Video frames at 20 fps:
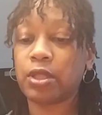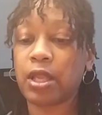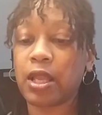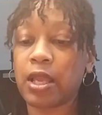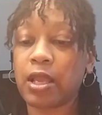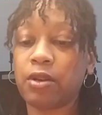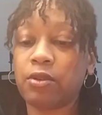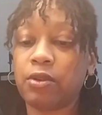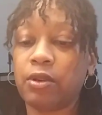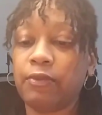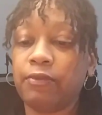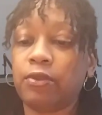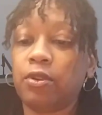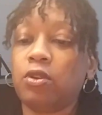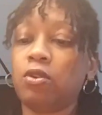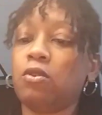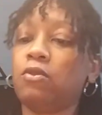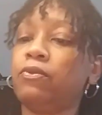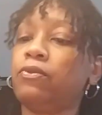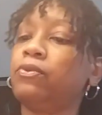I don't even
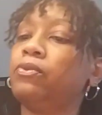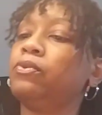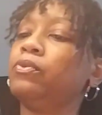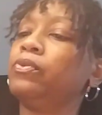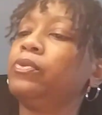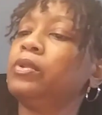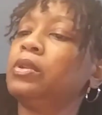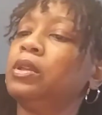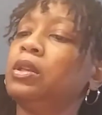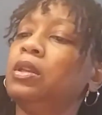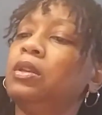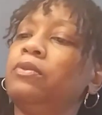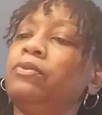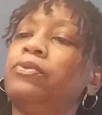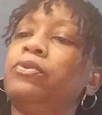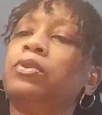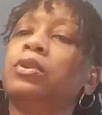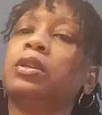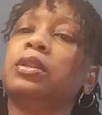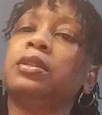know if
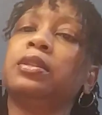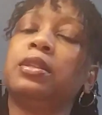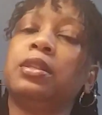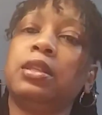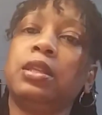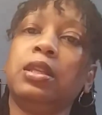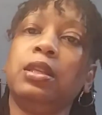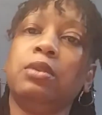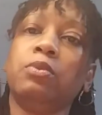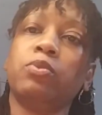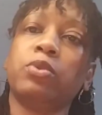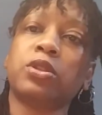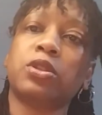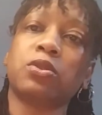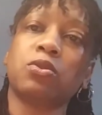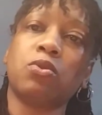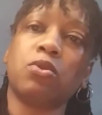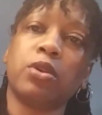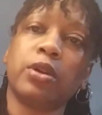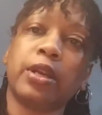you can see what's
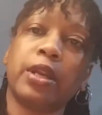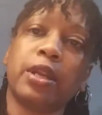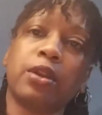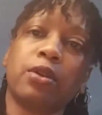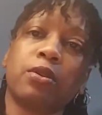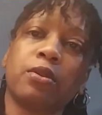on there